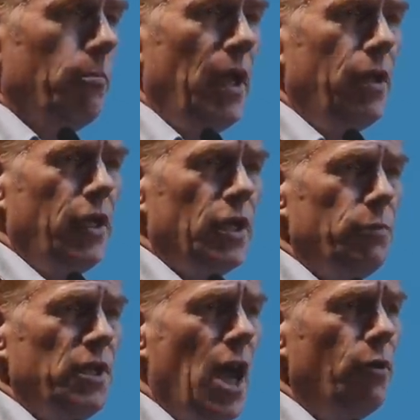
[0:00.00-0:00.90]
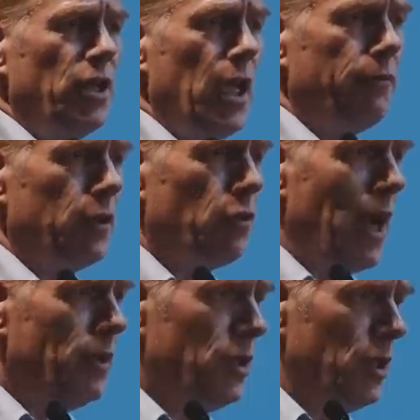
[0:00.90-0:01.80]
Many things we now take for
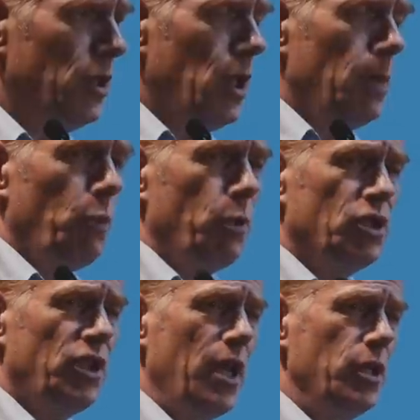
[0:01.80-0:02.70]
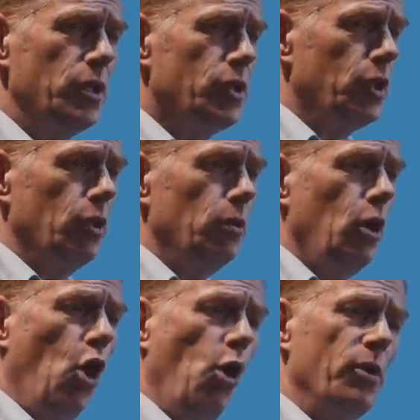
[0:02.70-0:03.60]
granted, but which ten years ago,
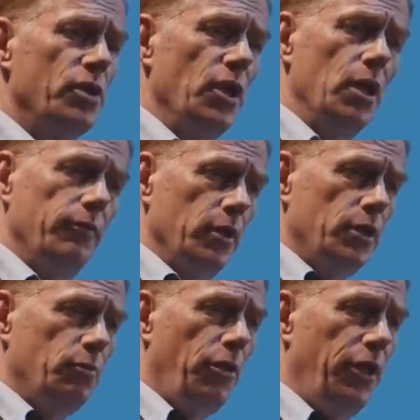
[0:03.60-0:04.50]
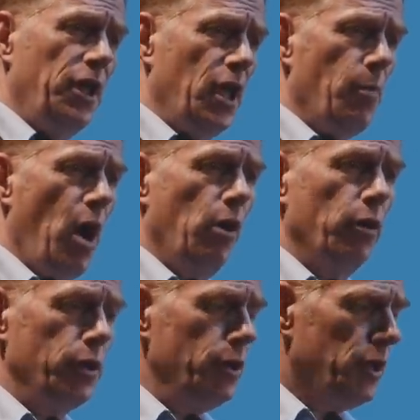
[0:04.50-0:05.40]
almost none of us were thinking about
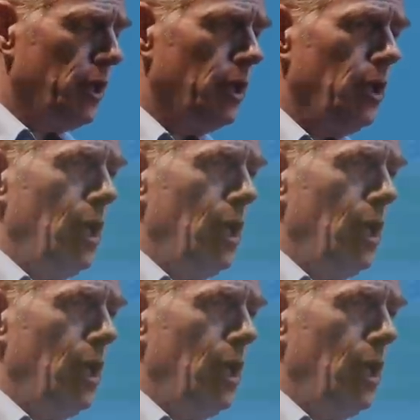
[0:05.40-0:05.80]
or using.